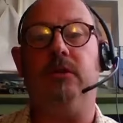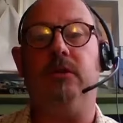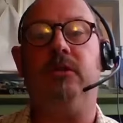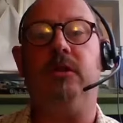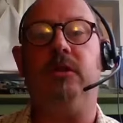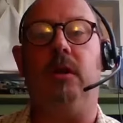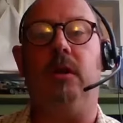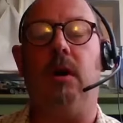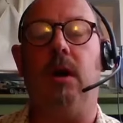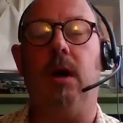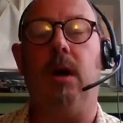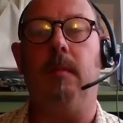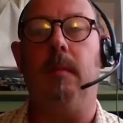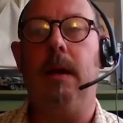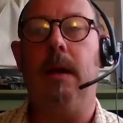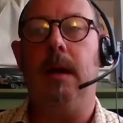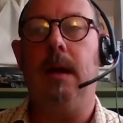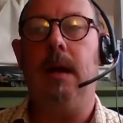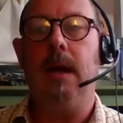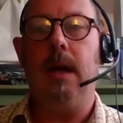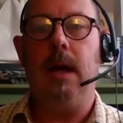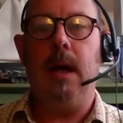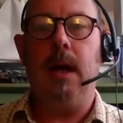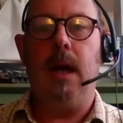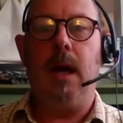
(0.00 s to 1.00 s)
its time,
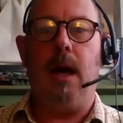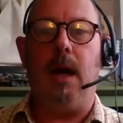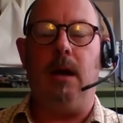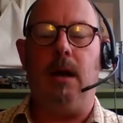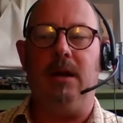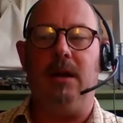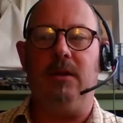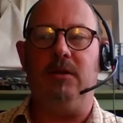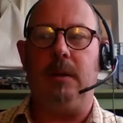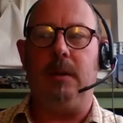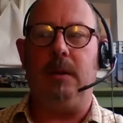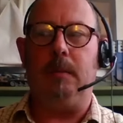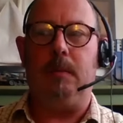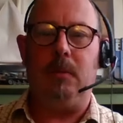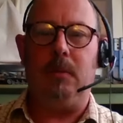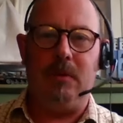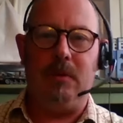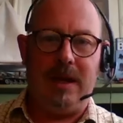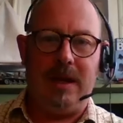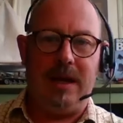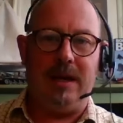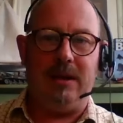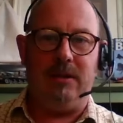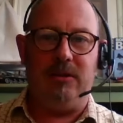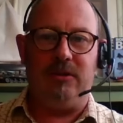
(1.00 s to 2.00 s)
and I think
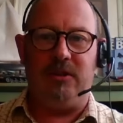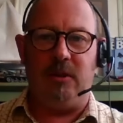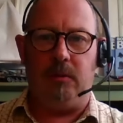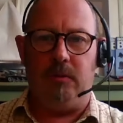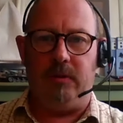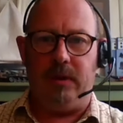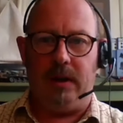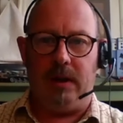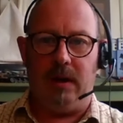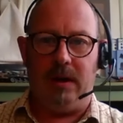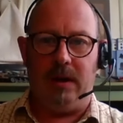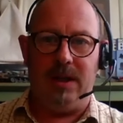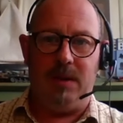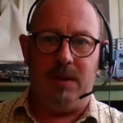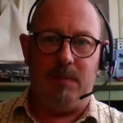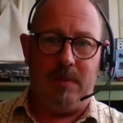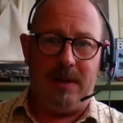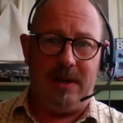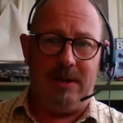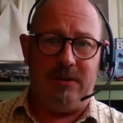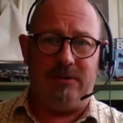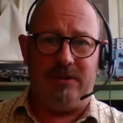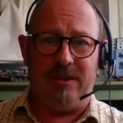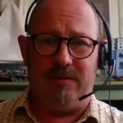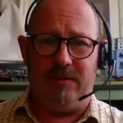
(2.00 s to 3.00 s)
putting it in something like the
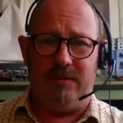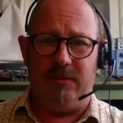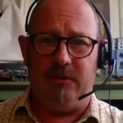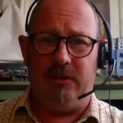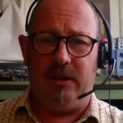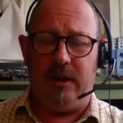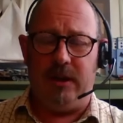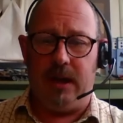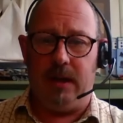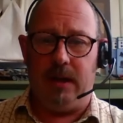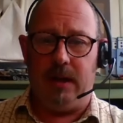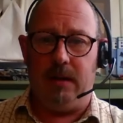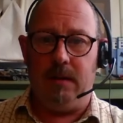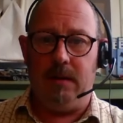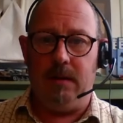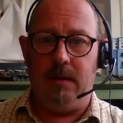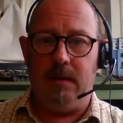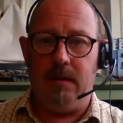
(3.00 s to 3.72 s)
B seventeen,